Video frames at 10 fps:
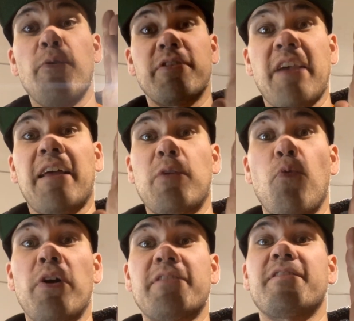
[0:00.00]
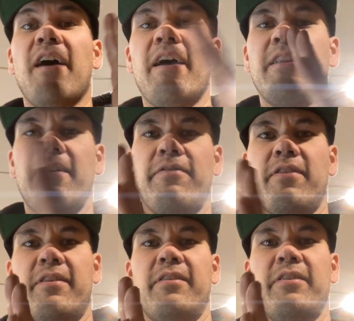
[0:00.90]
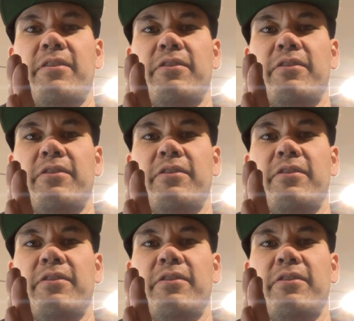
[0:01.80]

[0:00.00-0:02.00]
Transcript: exactly what side of the